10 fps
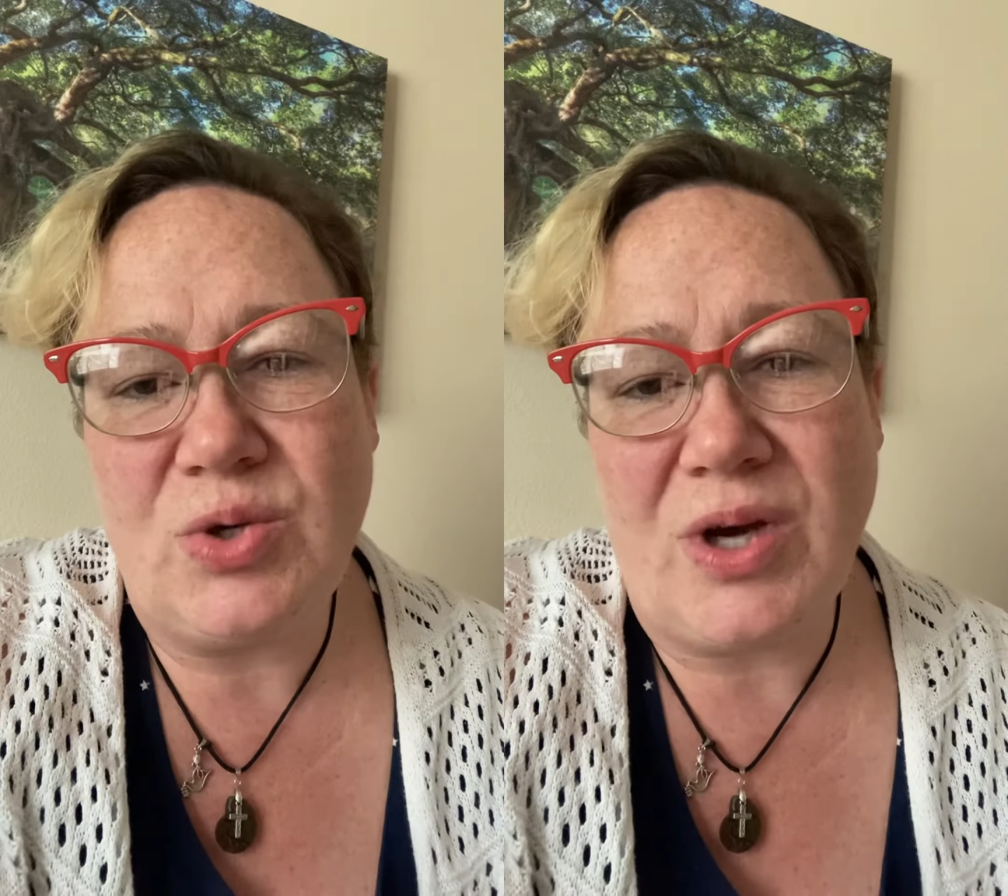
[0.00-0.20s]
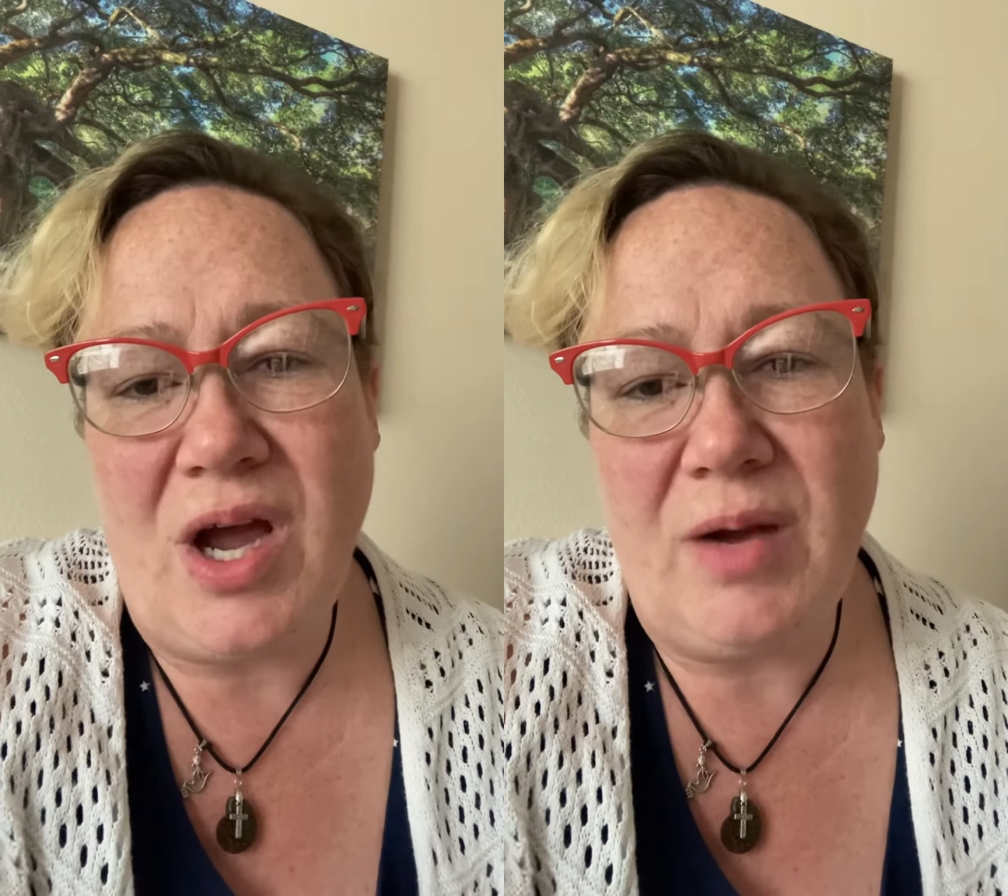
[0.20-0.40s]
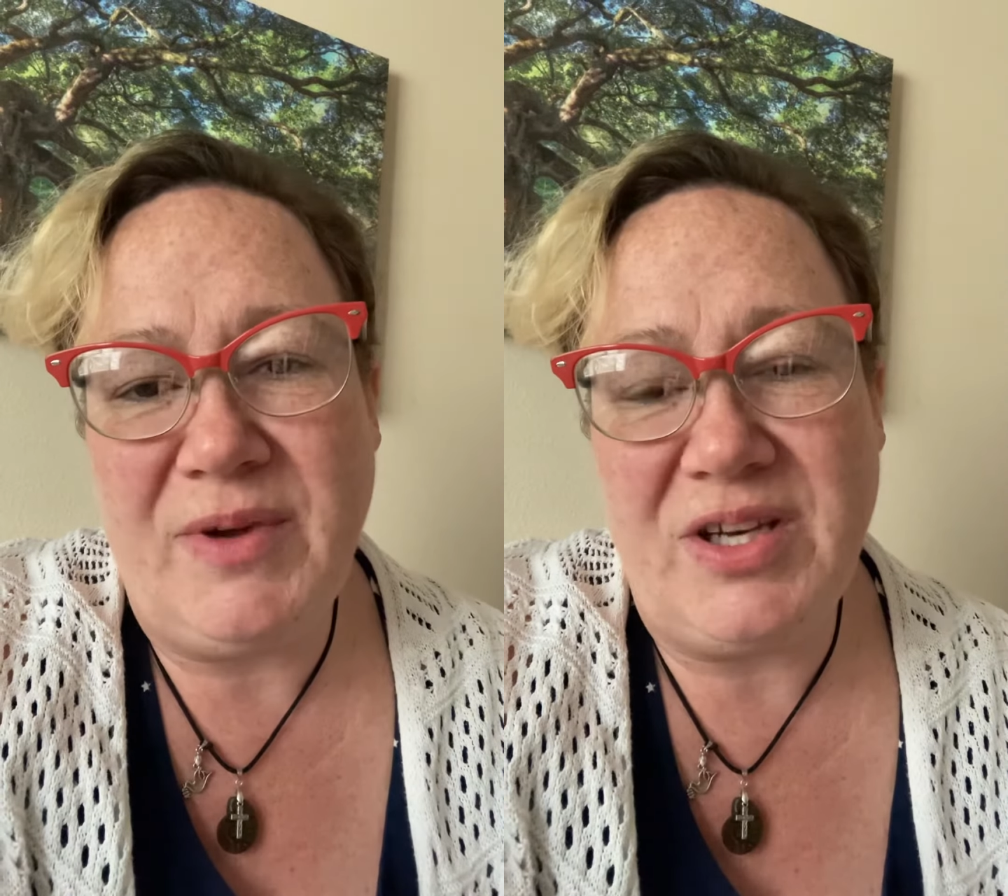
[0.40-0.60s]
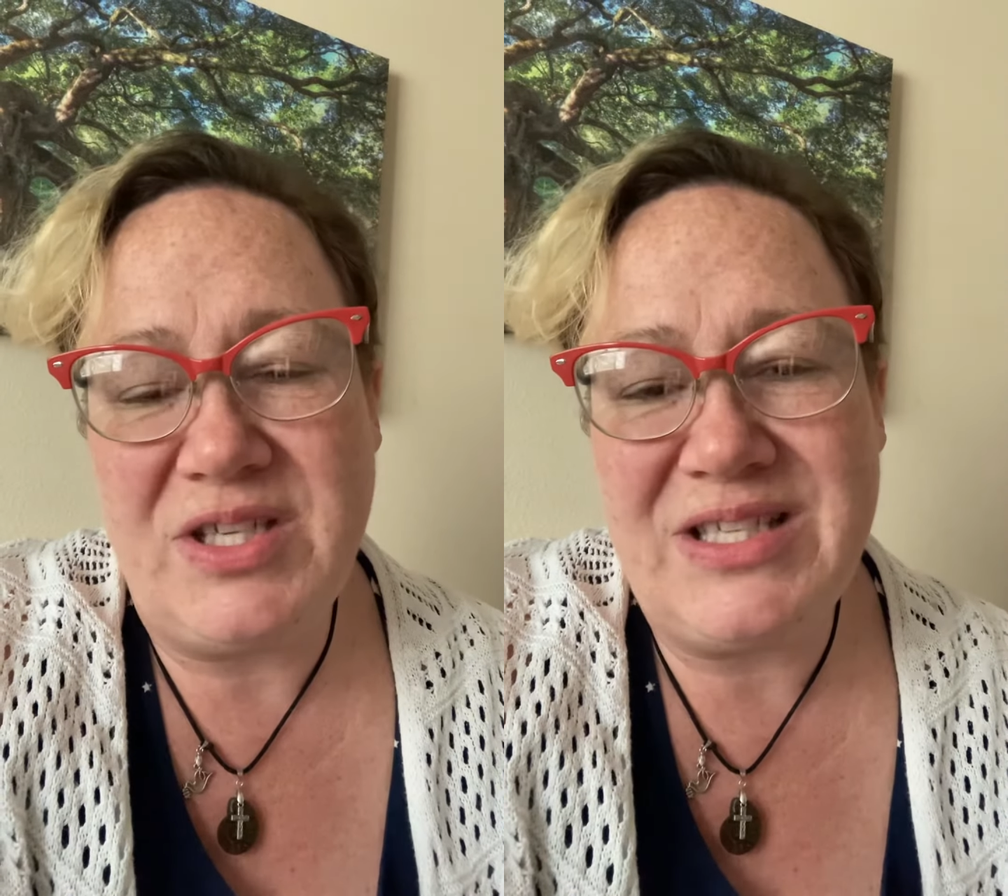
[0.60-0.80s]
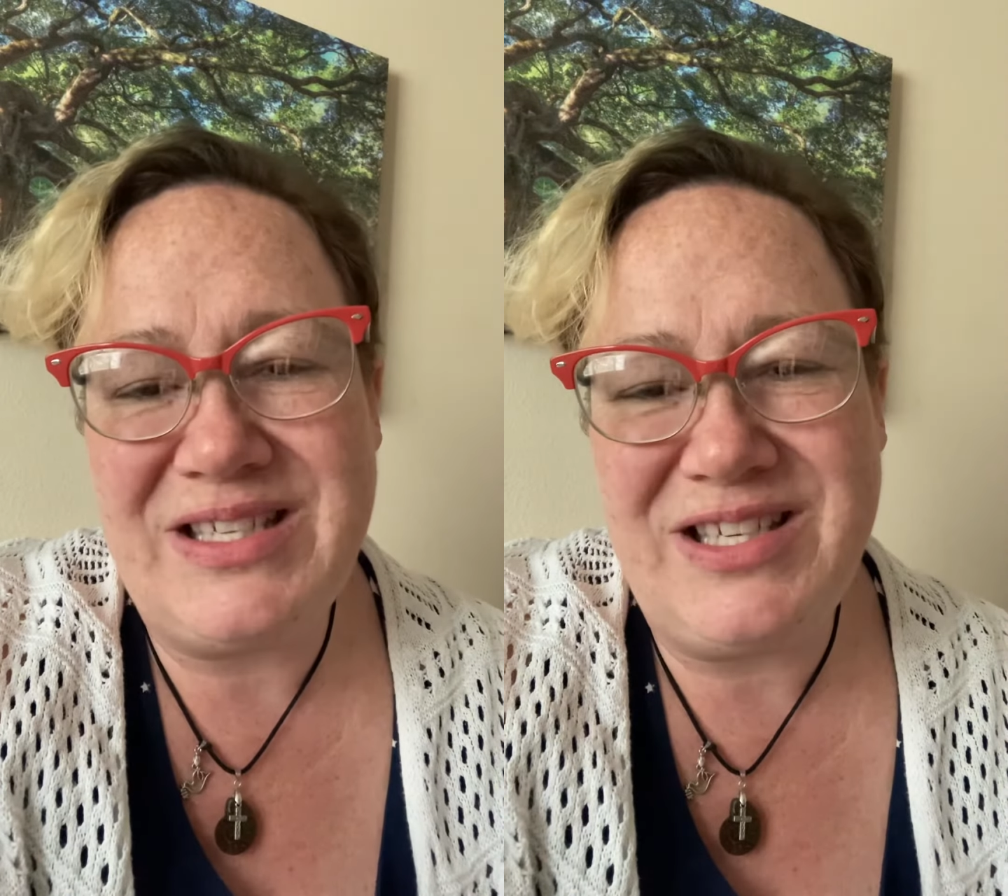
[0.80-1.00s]
communist
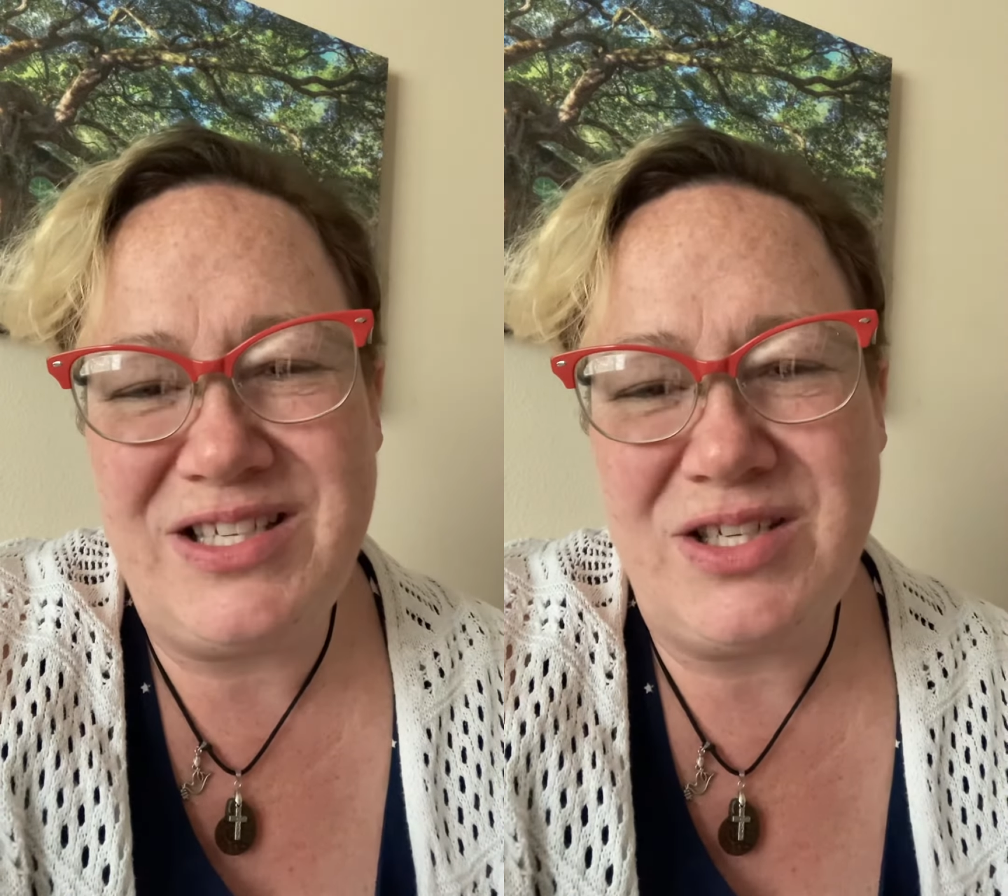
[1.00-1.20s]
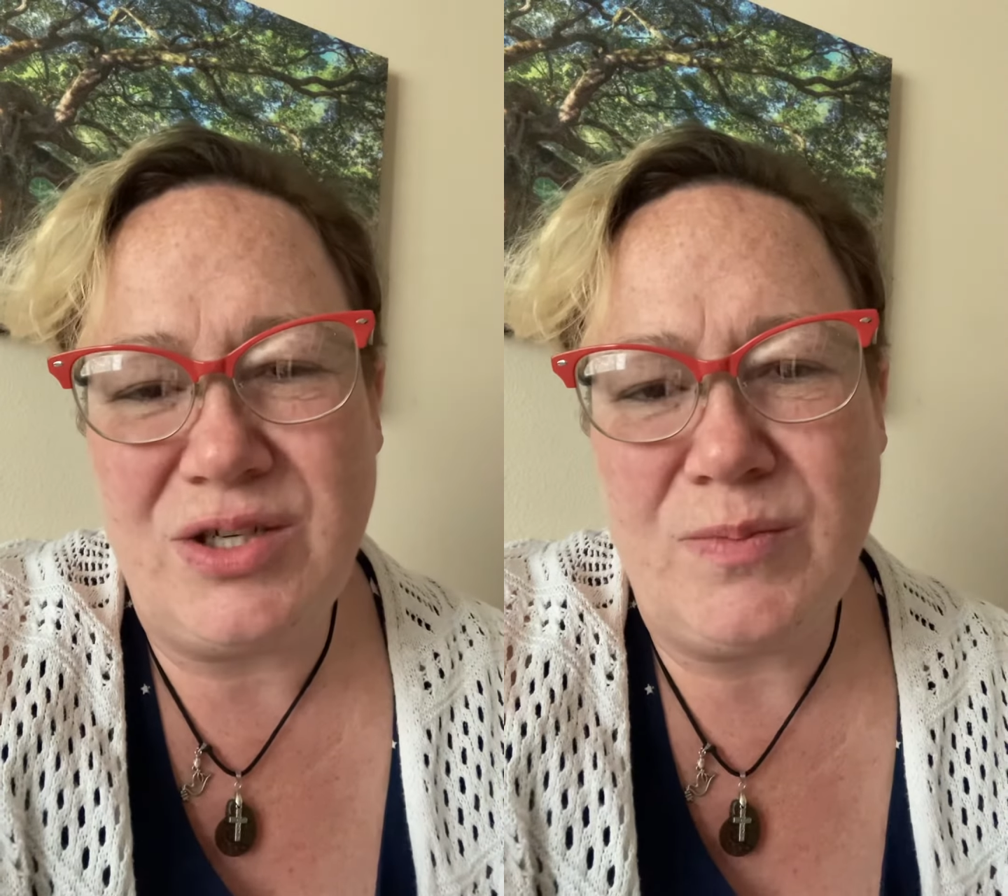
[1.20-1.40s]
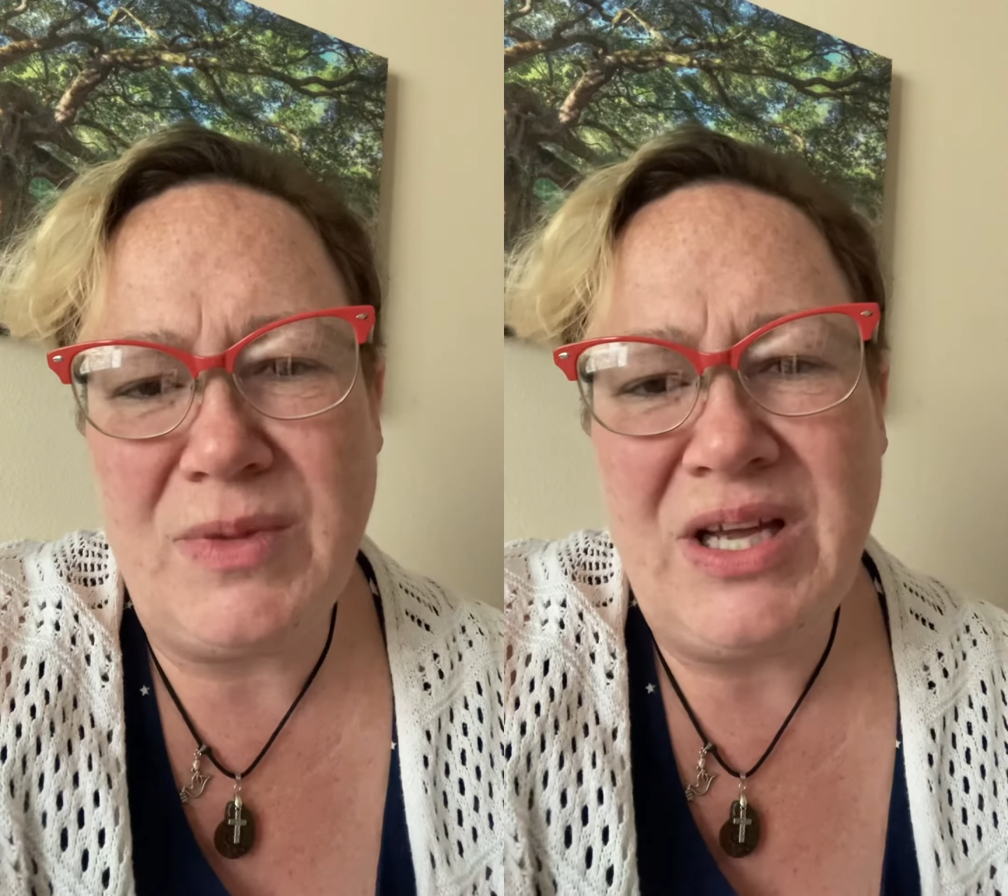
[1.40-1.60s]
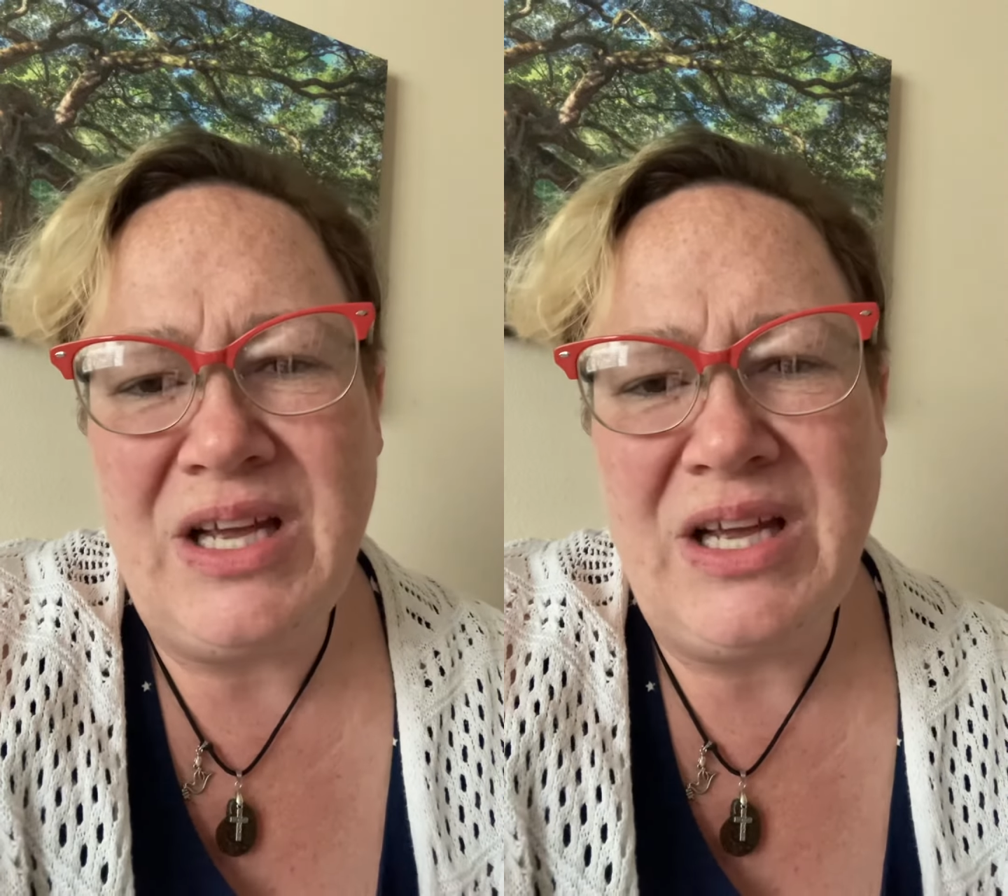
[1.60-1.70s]
system,